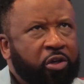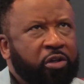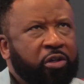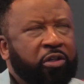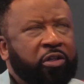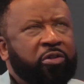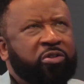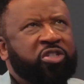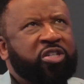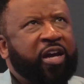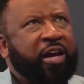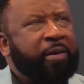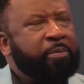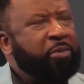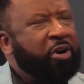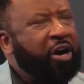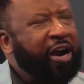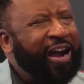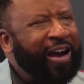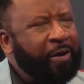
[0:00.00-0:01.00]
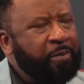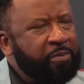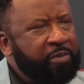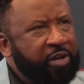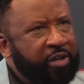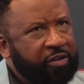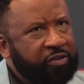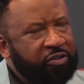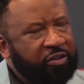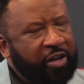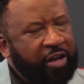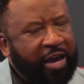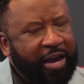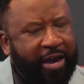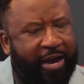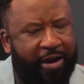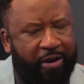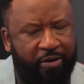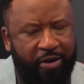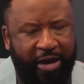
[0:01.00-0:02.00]
Little sidebar:
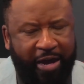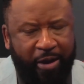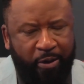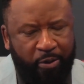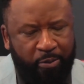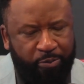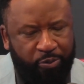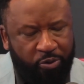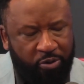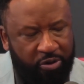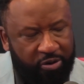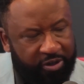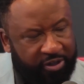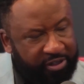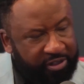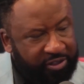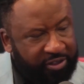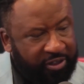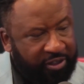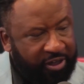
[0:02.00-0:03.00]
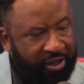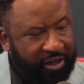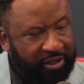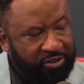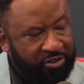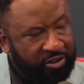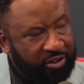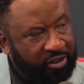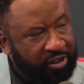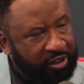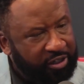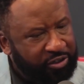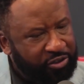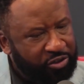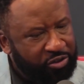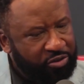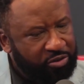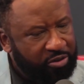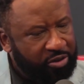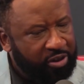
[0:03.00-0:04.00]
how important is it, Angelique, do
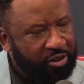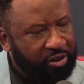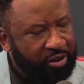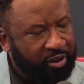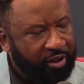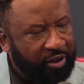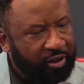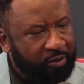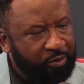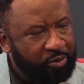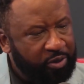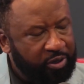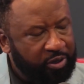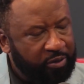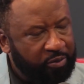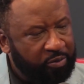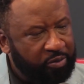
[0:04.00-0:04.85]
you think, when